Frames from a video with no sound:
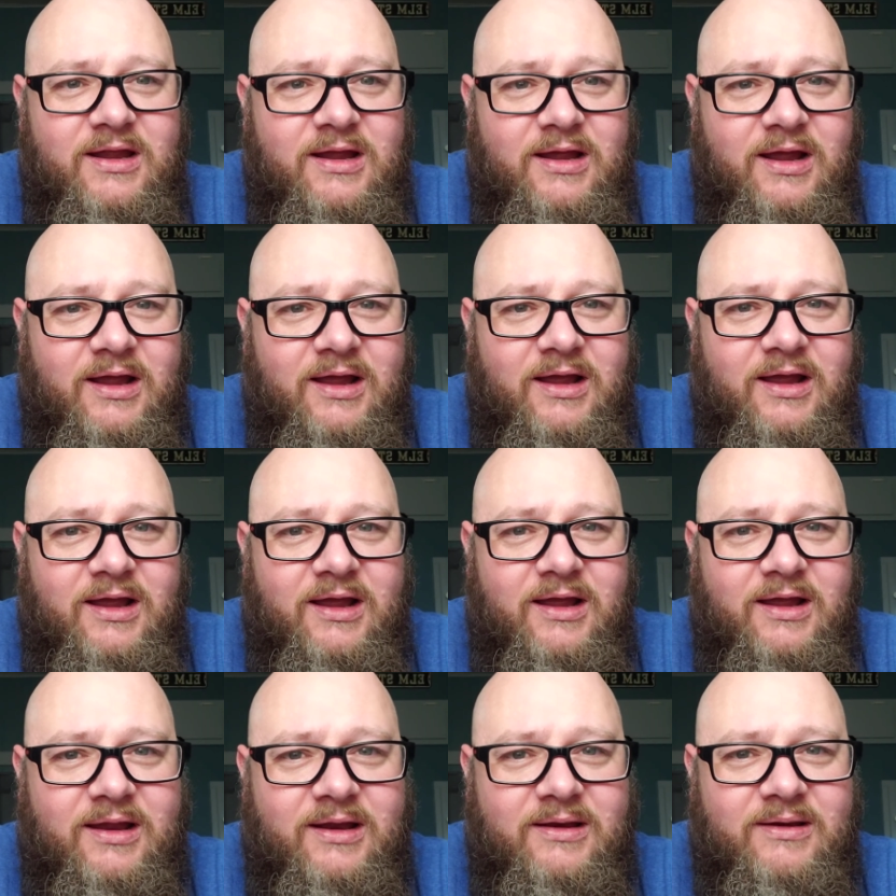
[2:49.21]

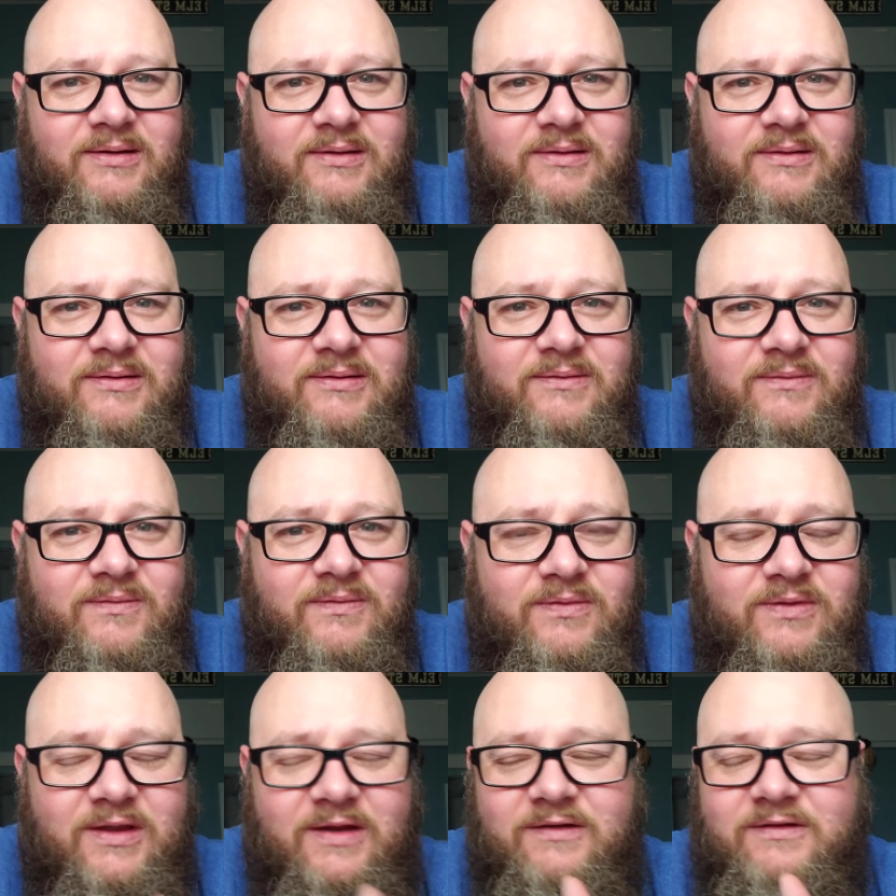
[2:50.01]
Uh,
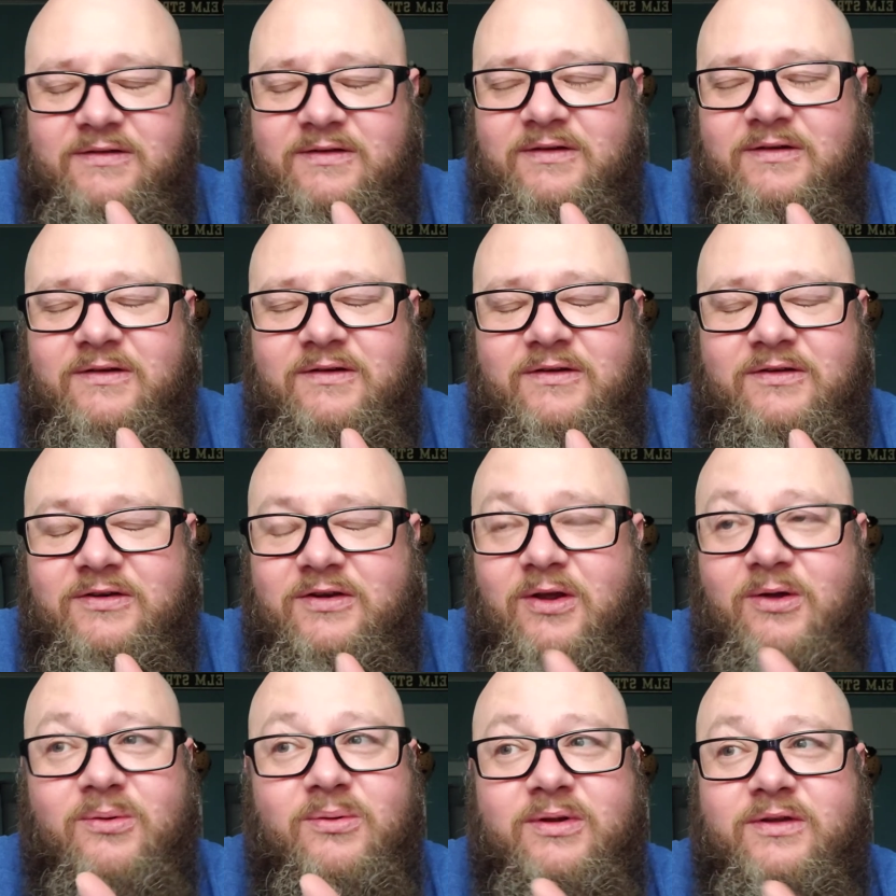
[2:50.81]
this
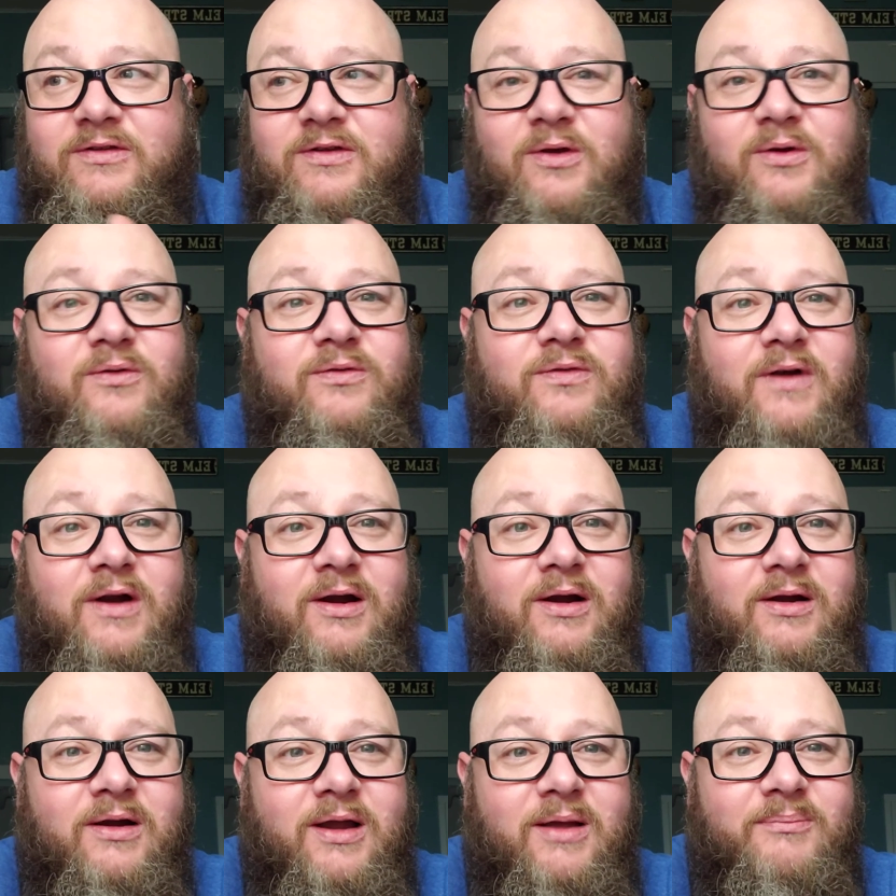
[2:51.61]
show was so
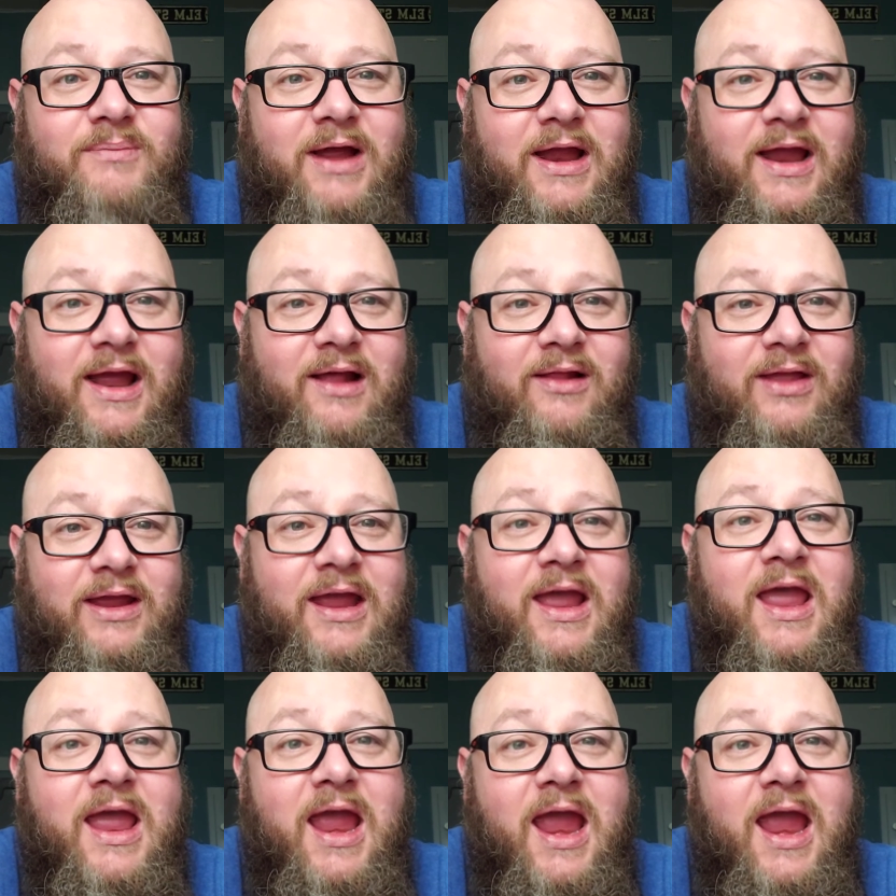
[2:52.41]
far up my alley.